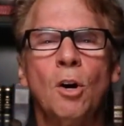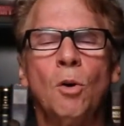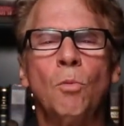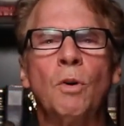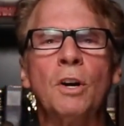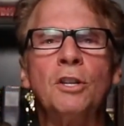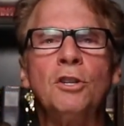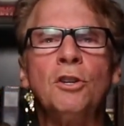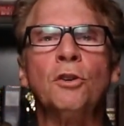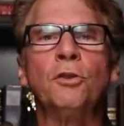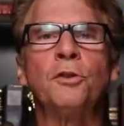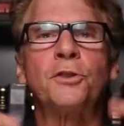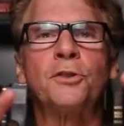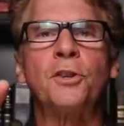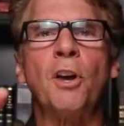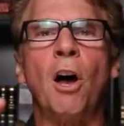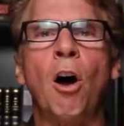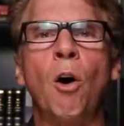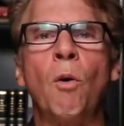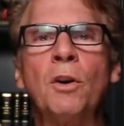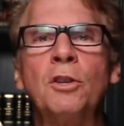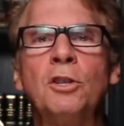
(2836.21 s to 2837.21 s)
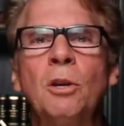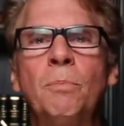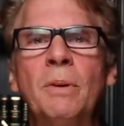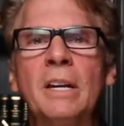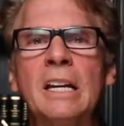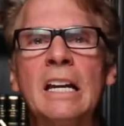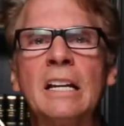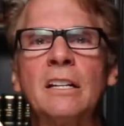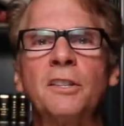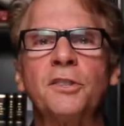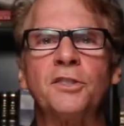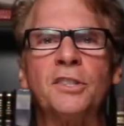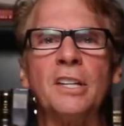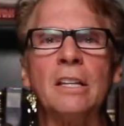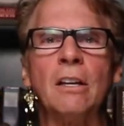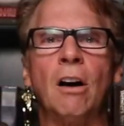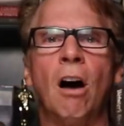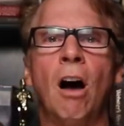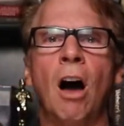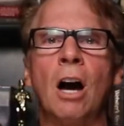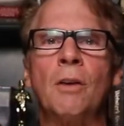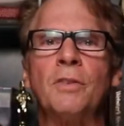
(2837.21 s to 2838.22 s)
when you sow and you begin to see
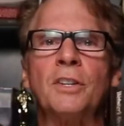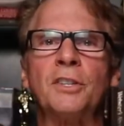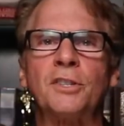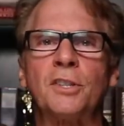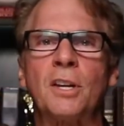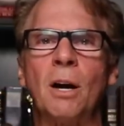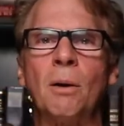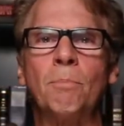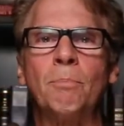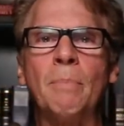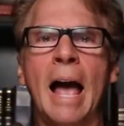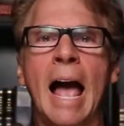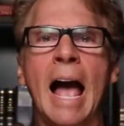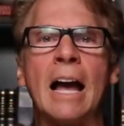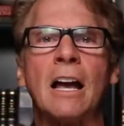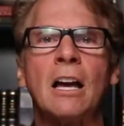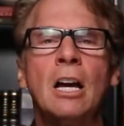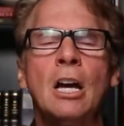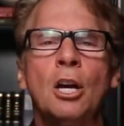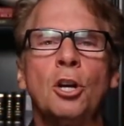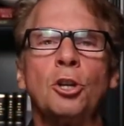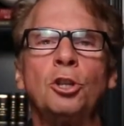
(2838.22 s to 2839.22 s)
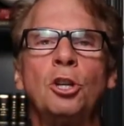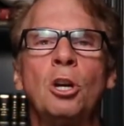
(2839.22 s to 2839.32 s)
the harvest come back,